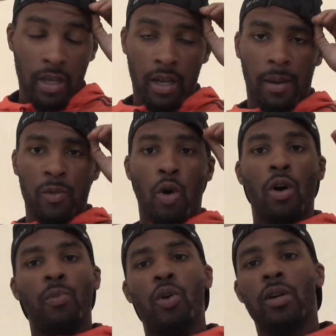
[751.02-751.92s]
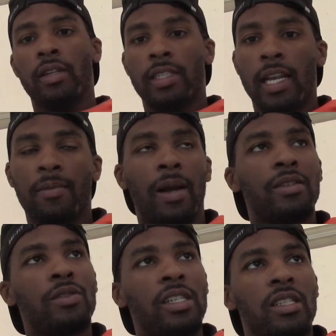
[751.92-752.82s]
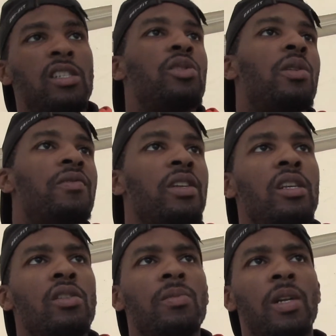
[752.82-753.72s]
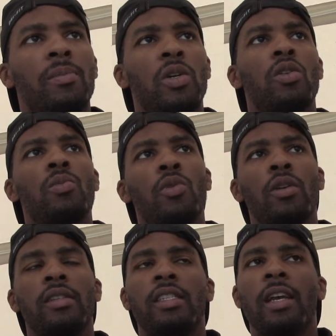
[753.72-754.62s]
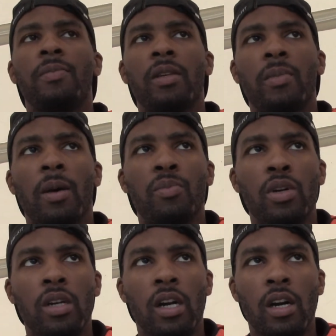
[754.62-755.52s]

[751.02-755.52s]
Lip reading: I'm going more in depth. I know these are short videos, but I'm gonna go more in depth in my book,